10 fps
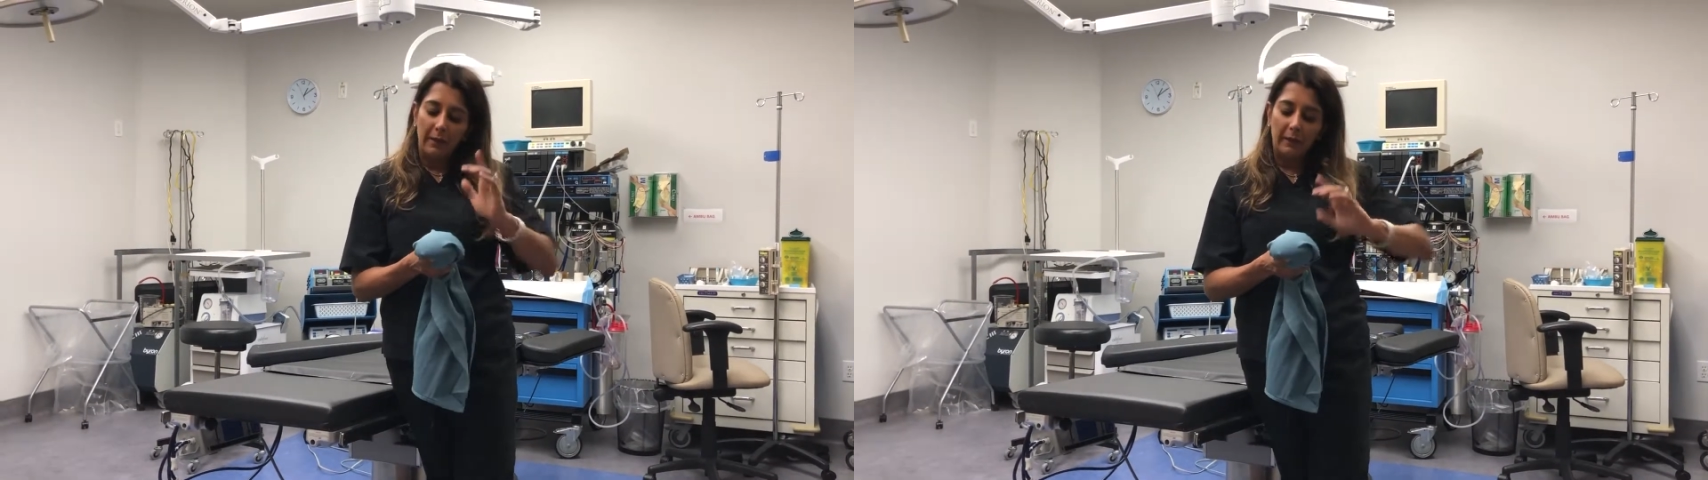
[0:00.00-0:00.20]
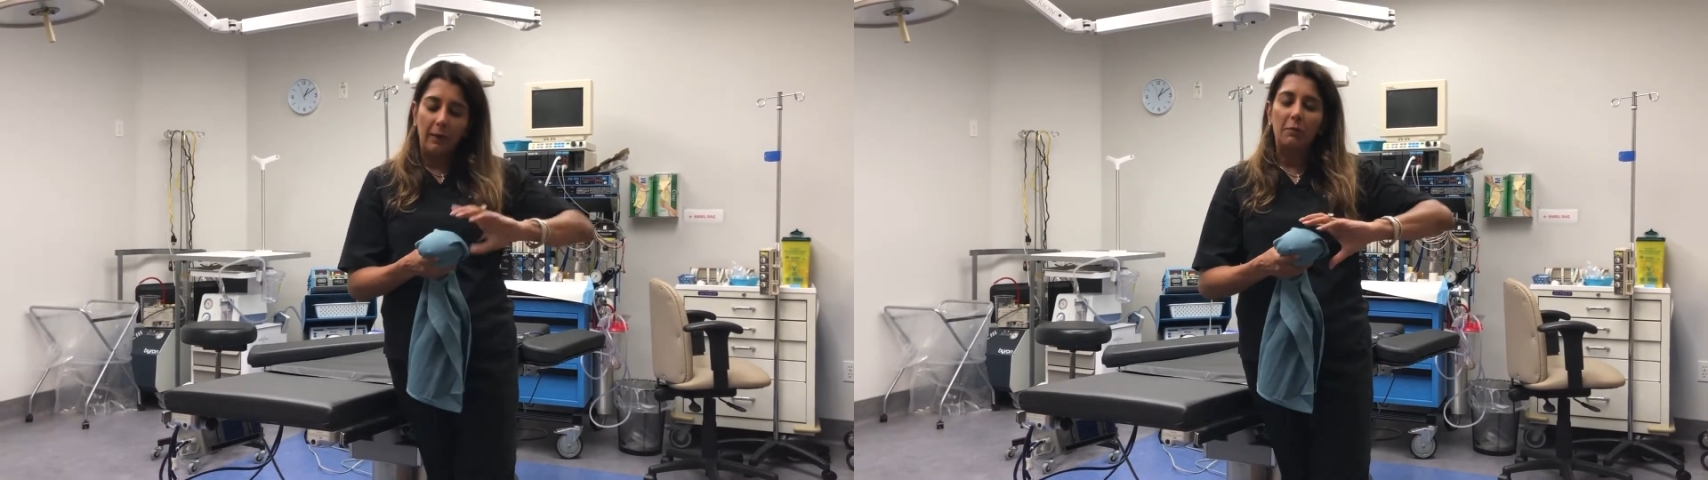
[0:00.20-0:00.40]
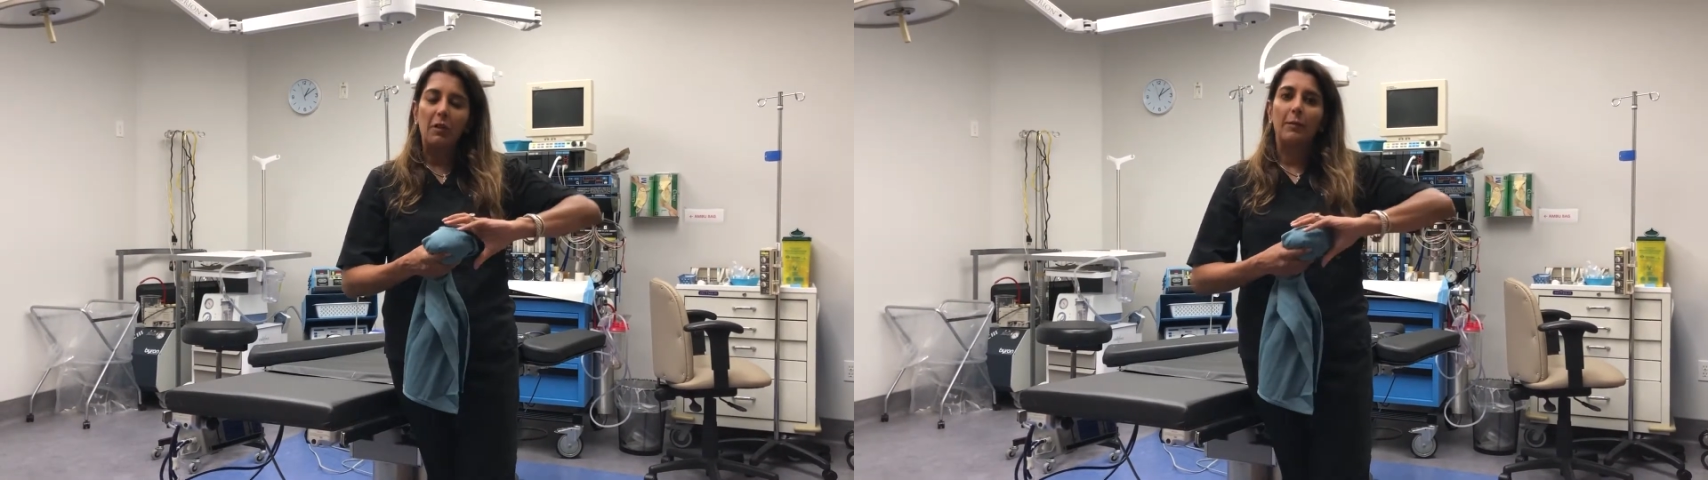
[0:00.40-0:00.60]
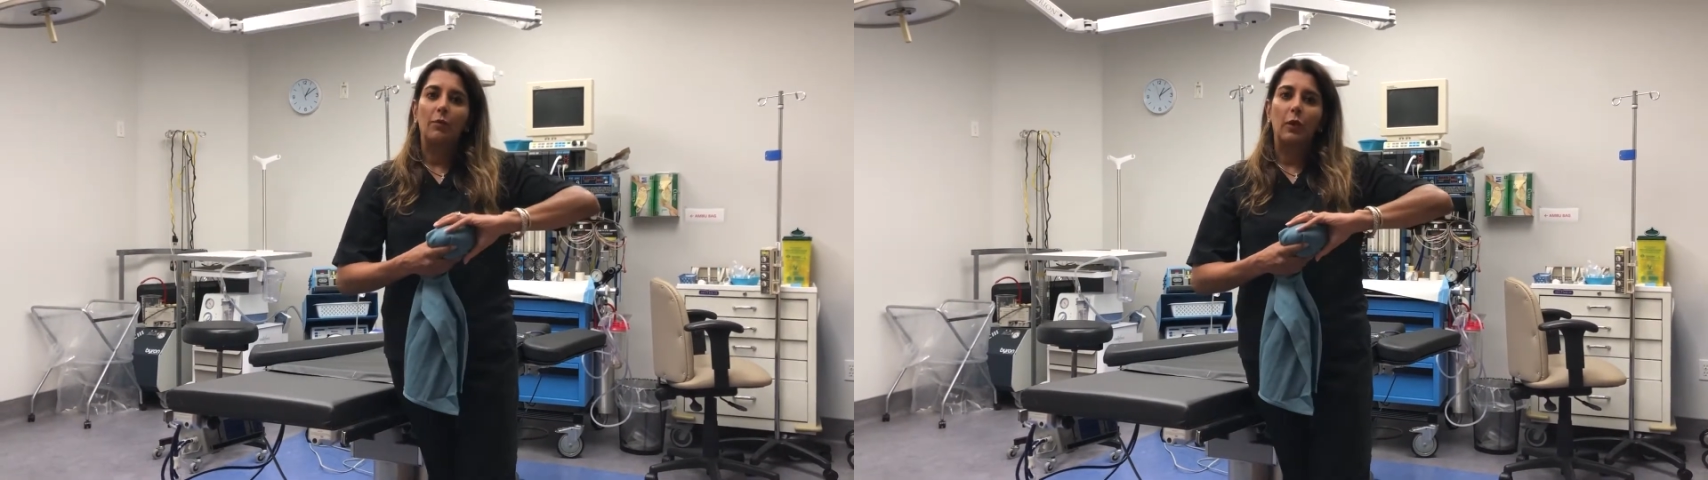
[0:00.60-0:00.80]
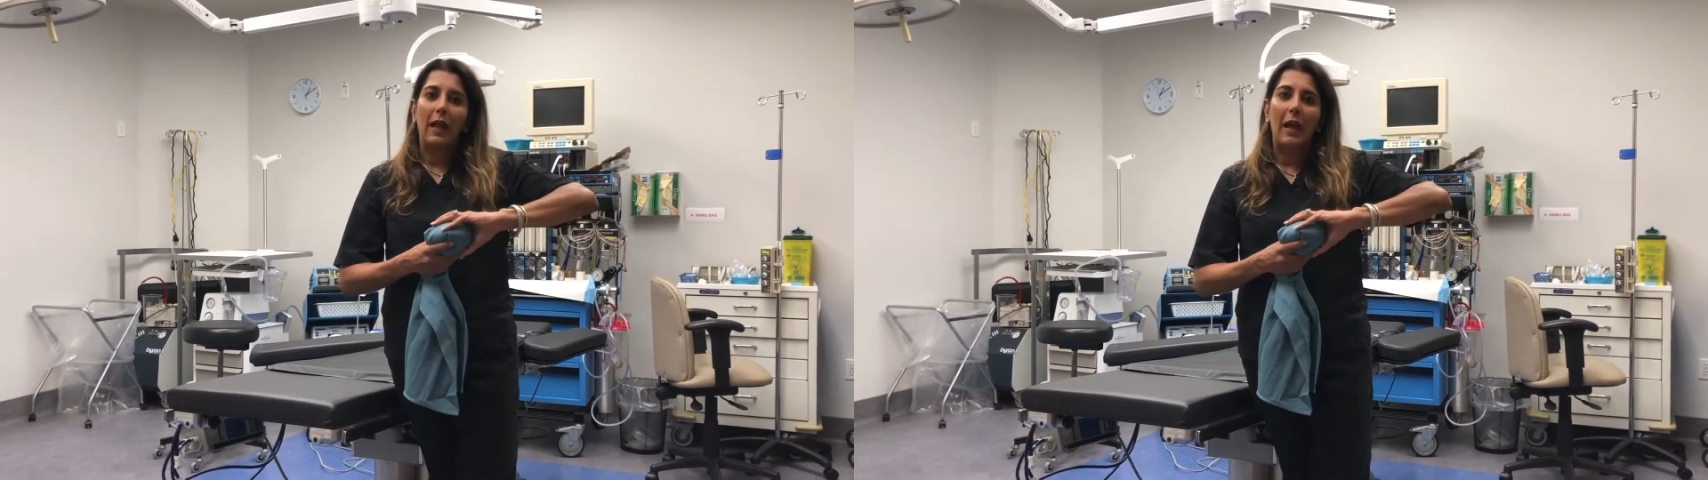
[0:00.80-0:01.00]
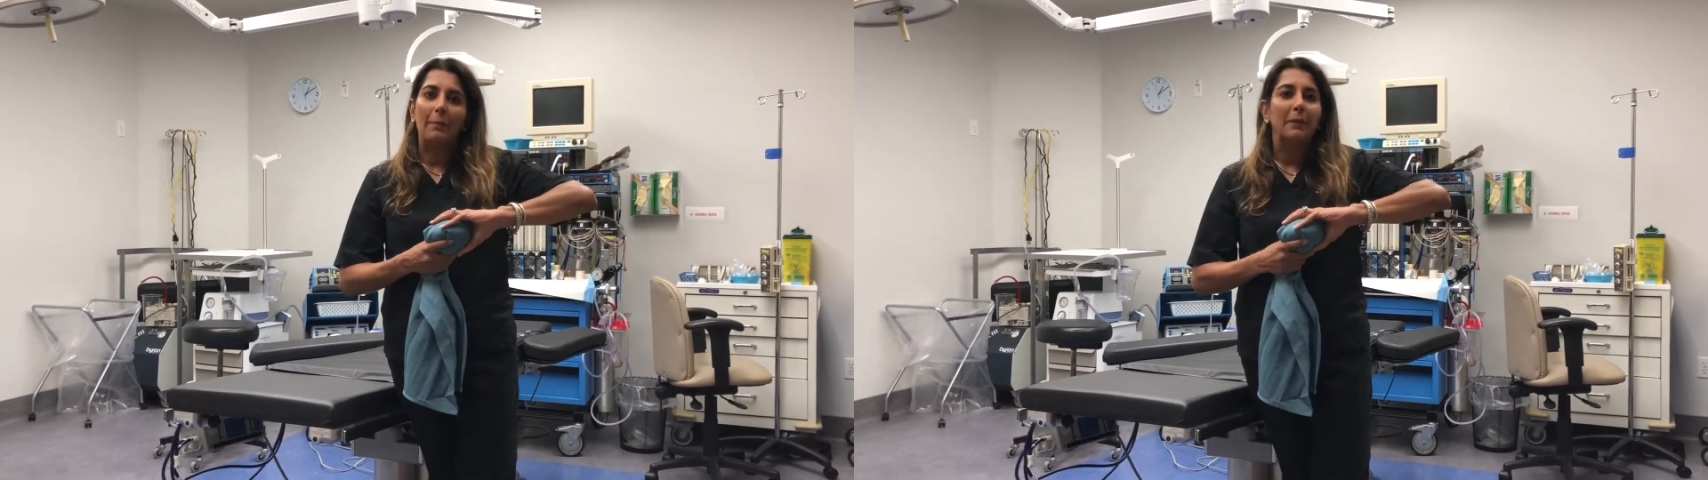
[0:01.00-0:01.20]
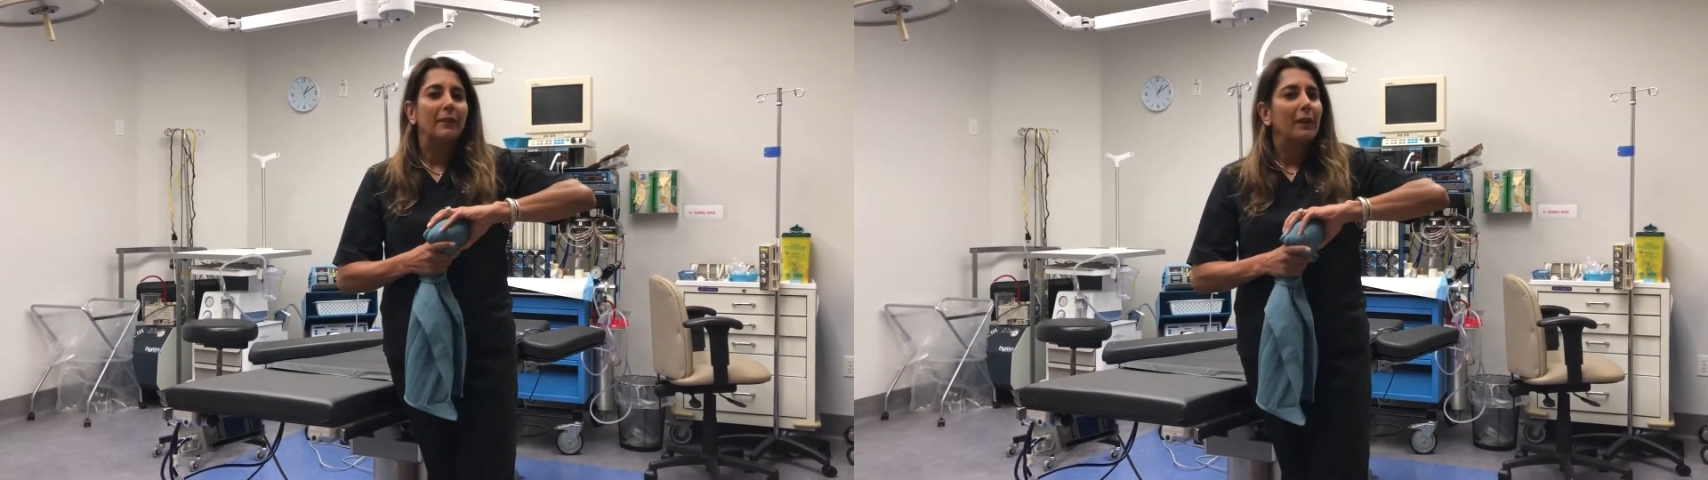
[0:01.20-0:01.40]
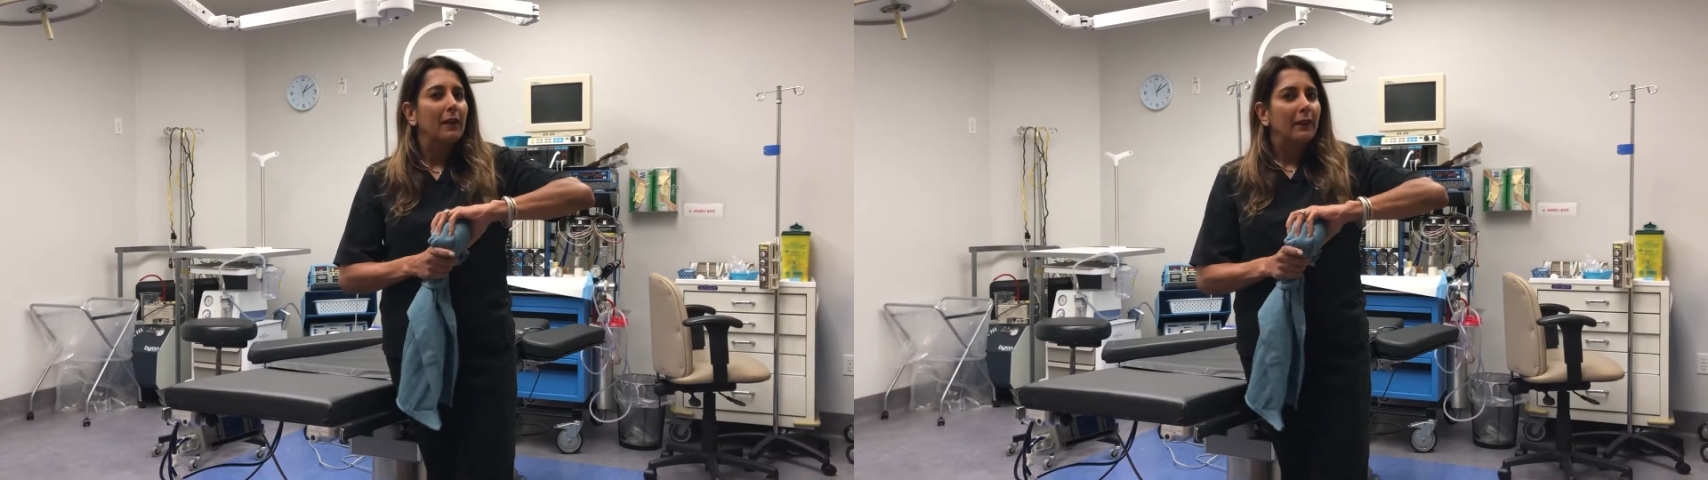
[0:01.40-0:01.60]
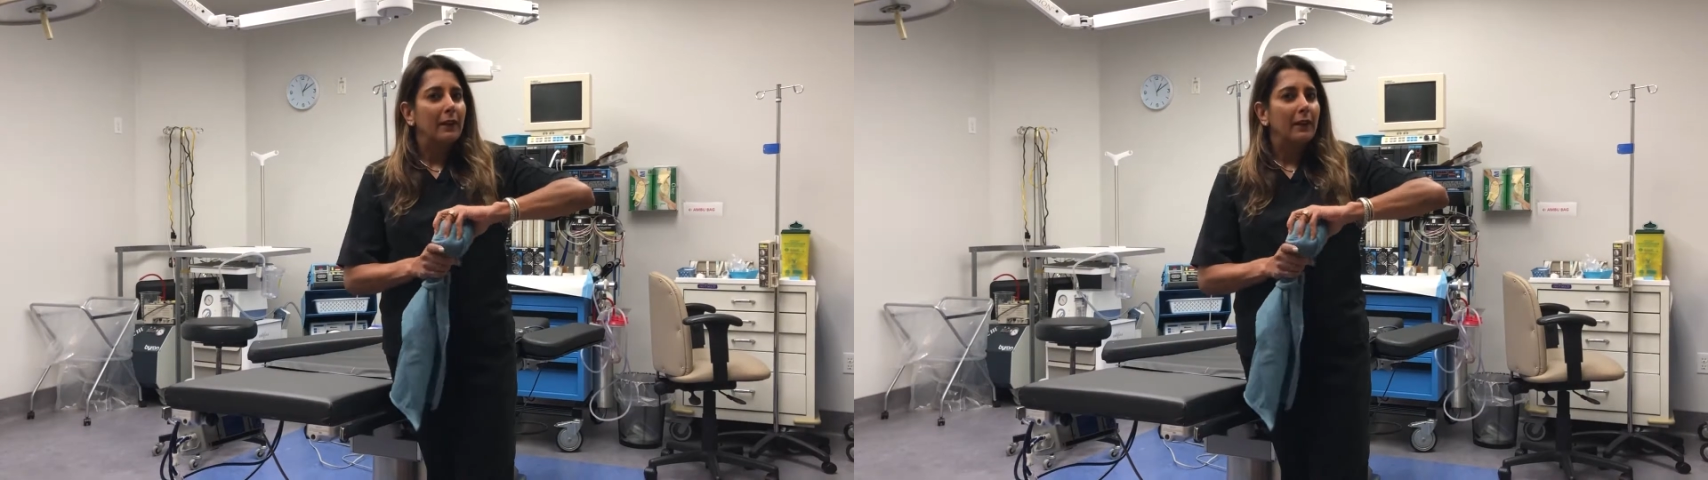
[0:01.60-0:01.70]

Sometimes what happens,